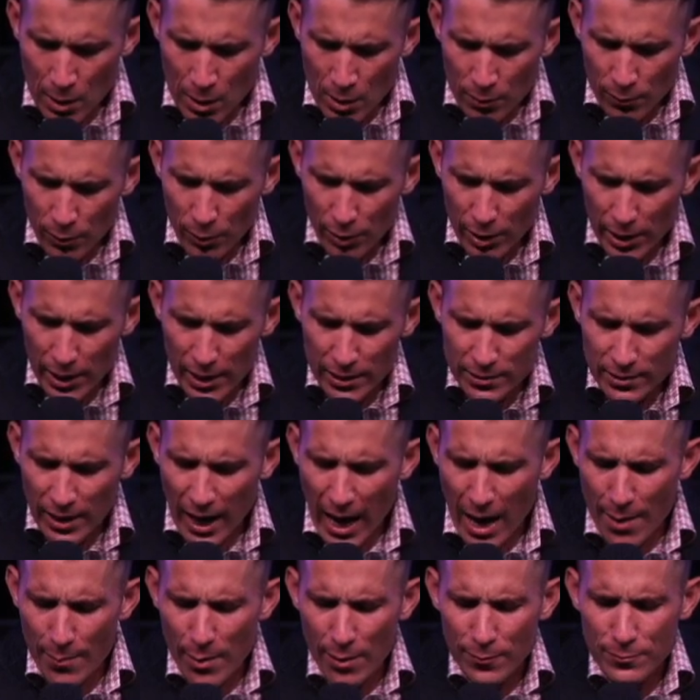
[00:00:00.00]
For in a
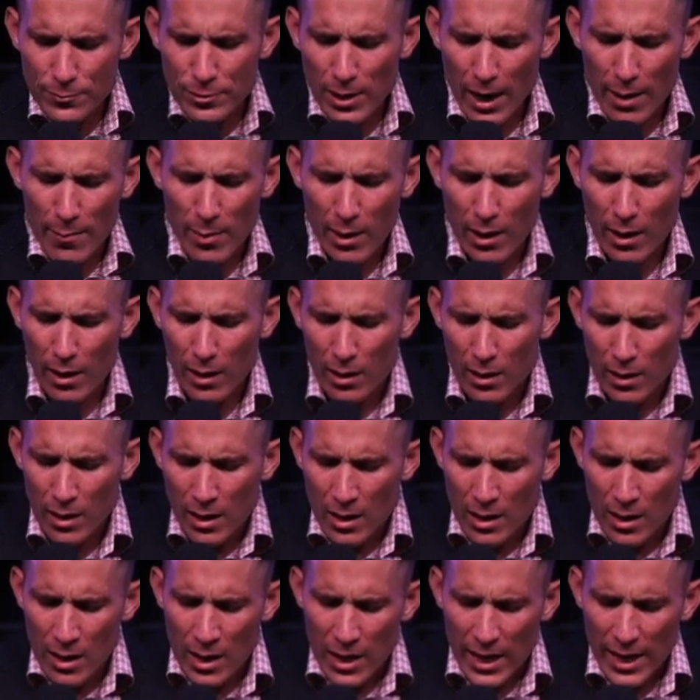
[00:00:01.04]
time of trouble,
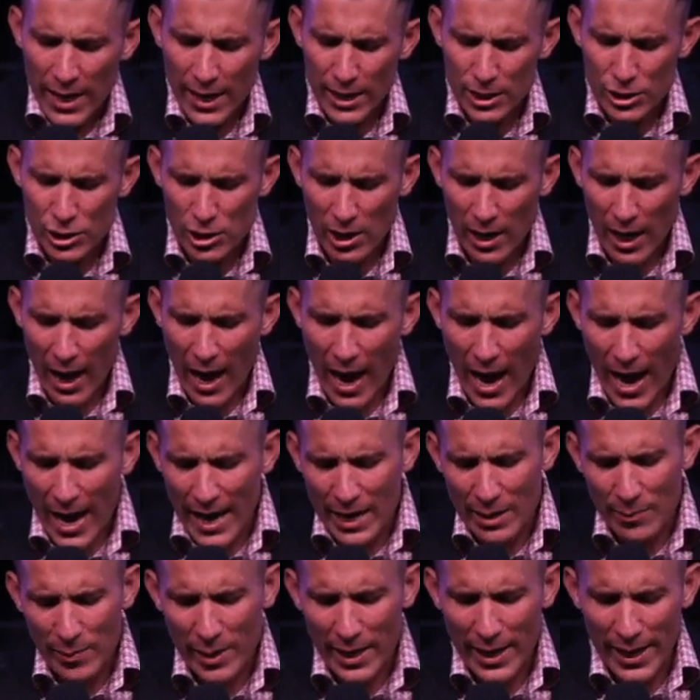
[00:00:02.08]
he shall
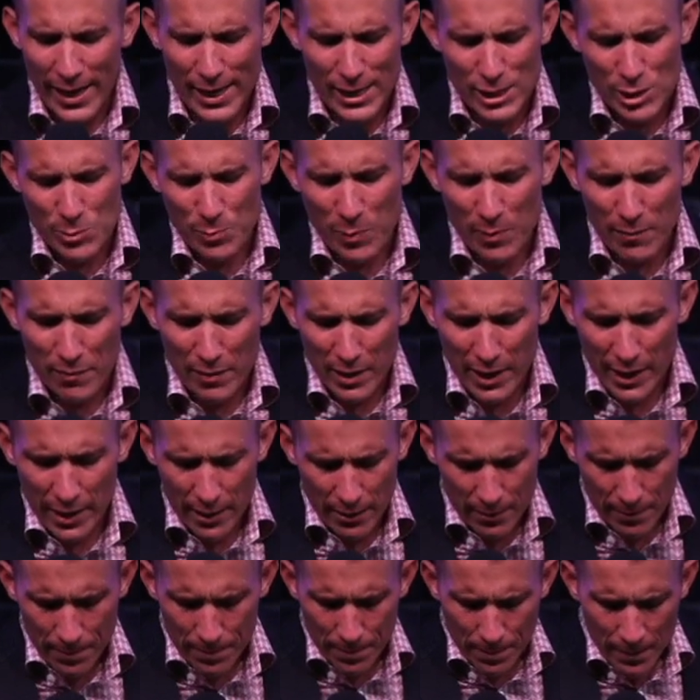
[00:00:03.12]
hide me in his pavilion.
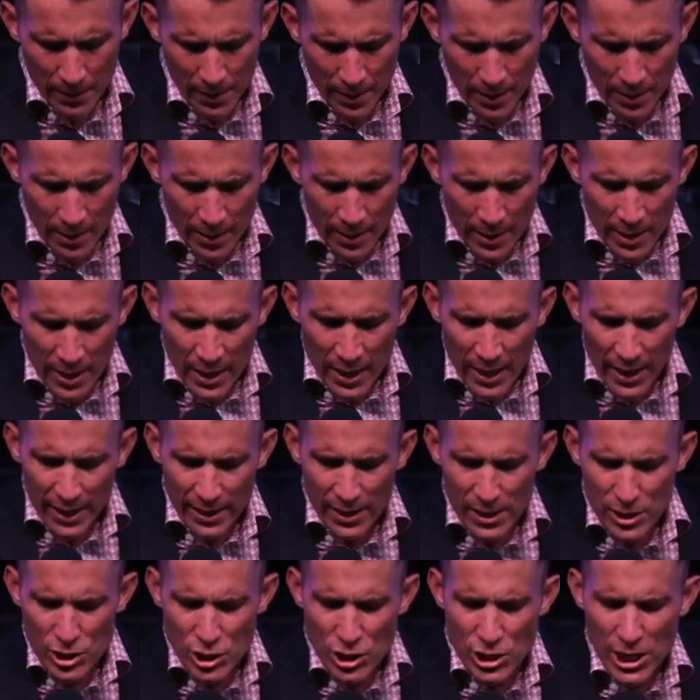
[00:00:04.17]
In
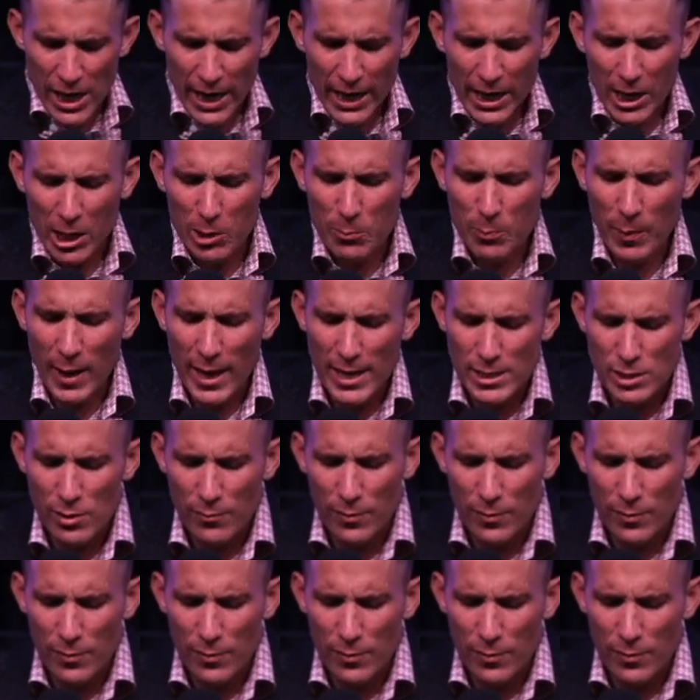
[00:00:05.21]
the secret place of